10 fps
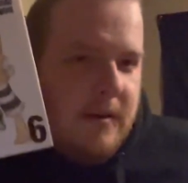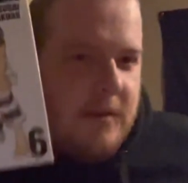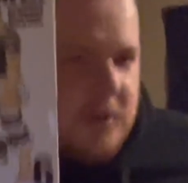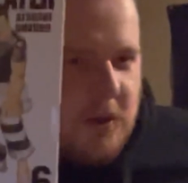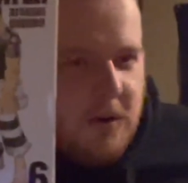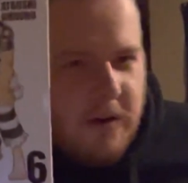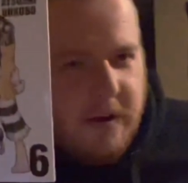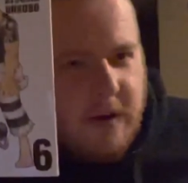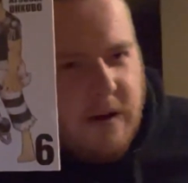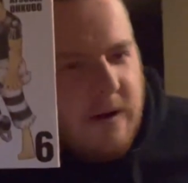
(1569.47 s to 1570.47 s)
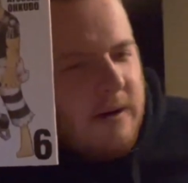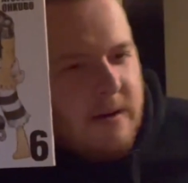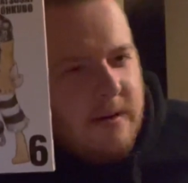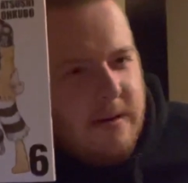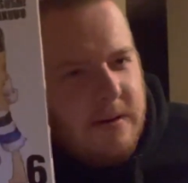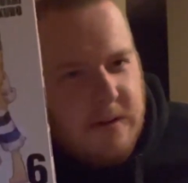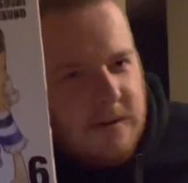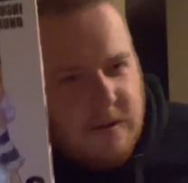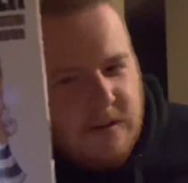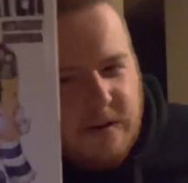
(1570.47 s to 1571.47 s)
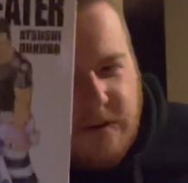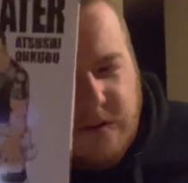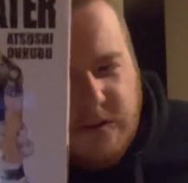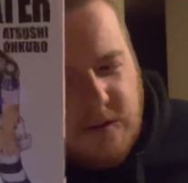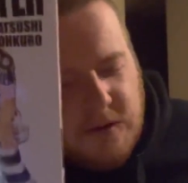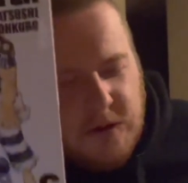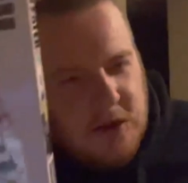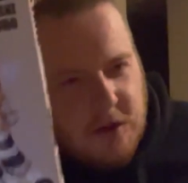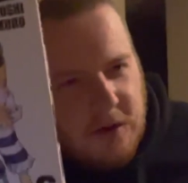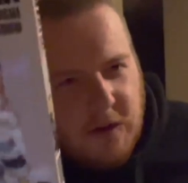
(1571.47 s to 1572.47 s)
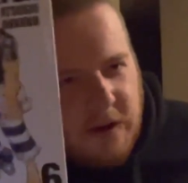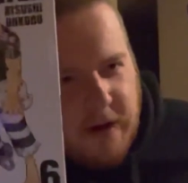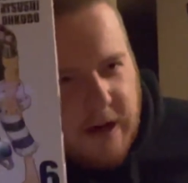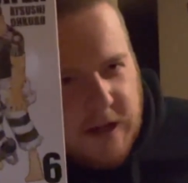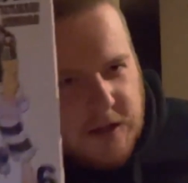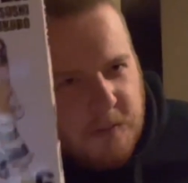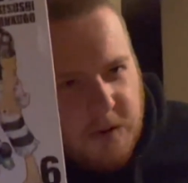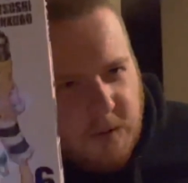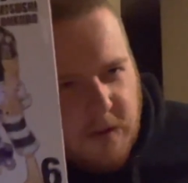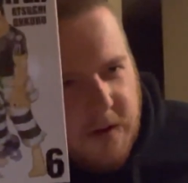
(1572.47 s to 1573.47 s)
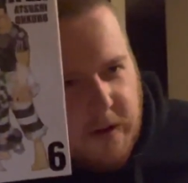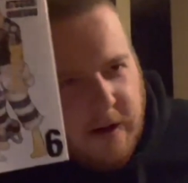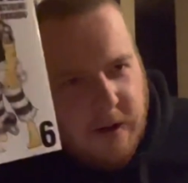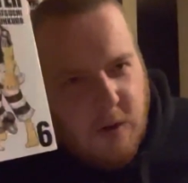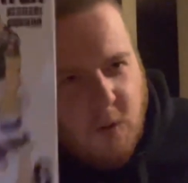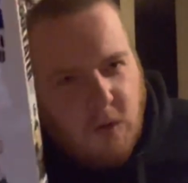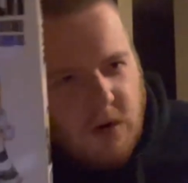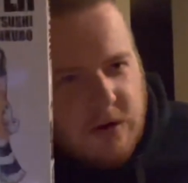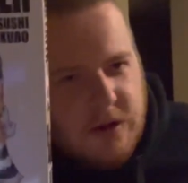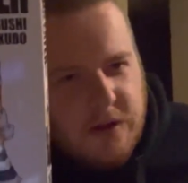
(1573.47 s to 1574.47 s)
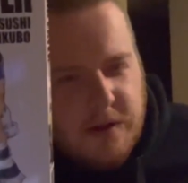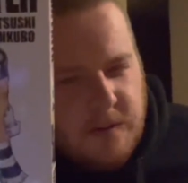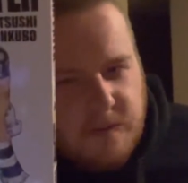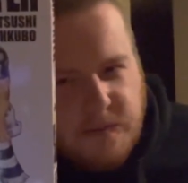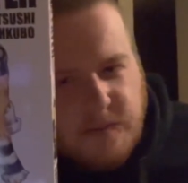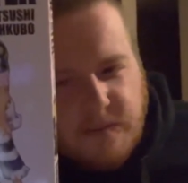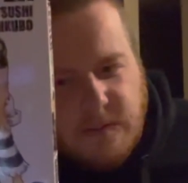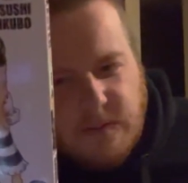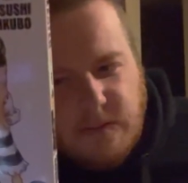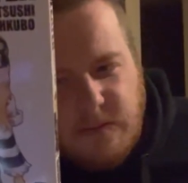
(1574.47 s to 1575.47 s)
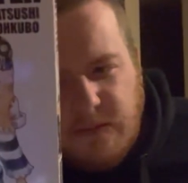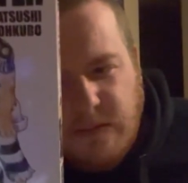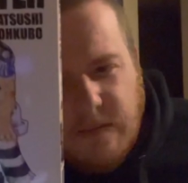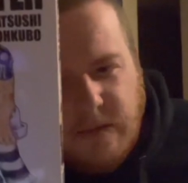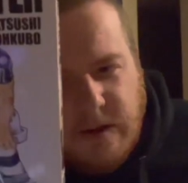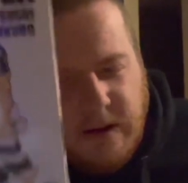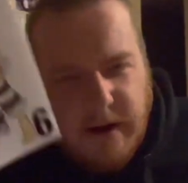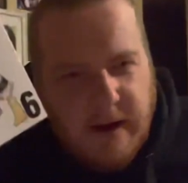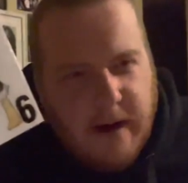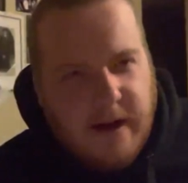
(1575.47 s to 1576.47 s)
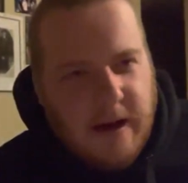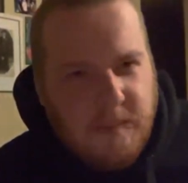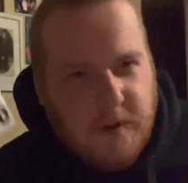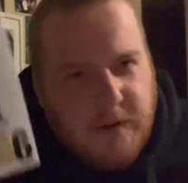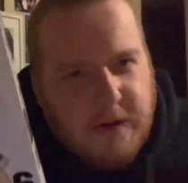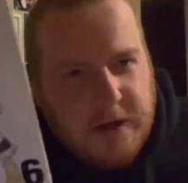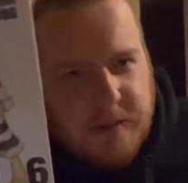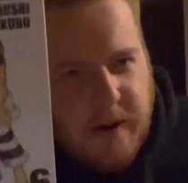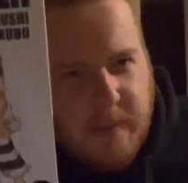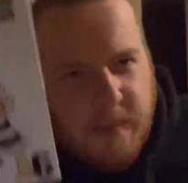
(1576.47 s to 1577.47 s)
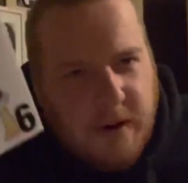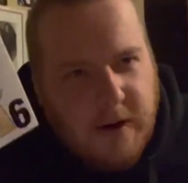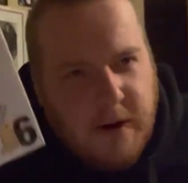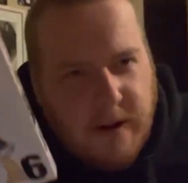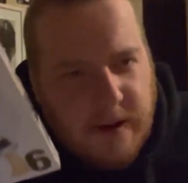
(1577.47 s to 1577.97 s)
Soul Eater. This literally has to be one like the worst. Like, I can't believe I spent money on